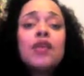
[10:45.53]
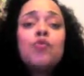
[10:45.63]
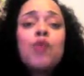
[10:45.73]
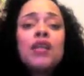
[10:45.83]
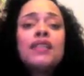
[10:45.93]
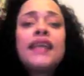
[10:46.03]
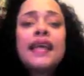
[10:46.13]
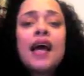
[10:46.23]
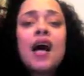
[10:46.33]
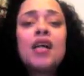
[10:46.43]
you want to say
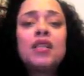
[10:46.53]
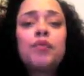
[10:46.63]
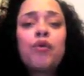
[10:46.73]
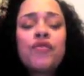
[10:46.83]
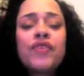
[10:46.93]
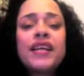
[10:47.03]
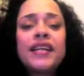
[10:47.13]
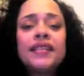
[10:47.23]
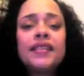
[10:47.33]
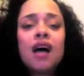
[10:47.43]
that us Puerto Ricans